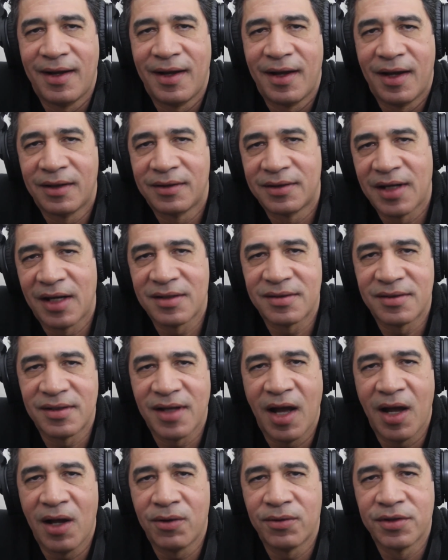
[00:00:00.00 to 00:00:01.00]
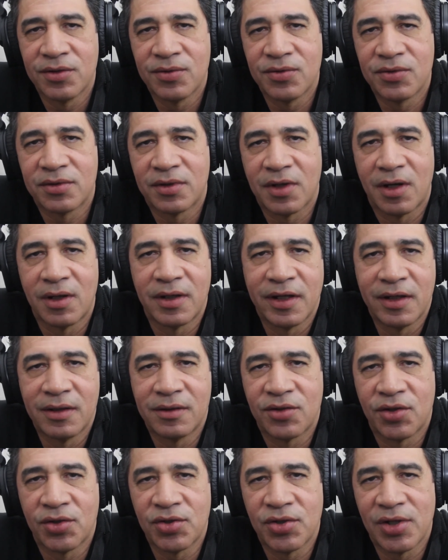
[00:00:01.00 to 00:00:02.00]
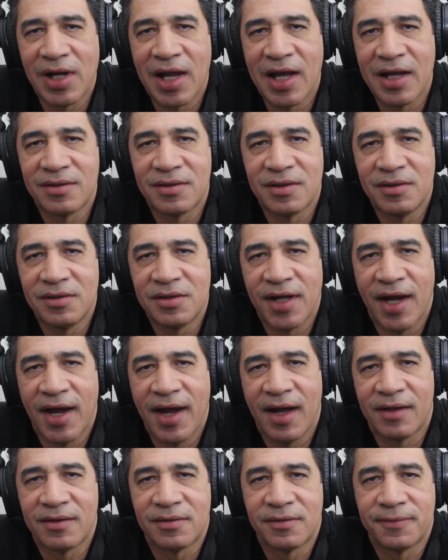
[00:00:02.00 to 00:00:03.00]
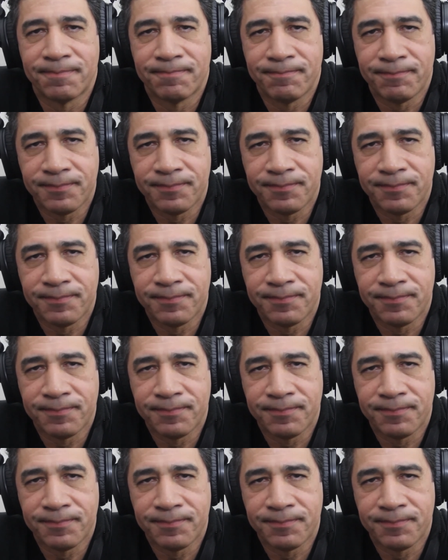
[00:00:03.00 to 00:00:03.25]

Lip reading: and that's how you start internalizing jazz.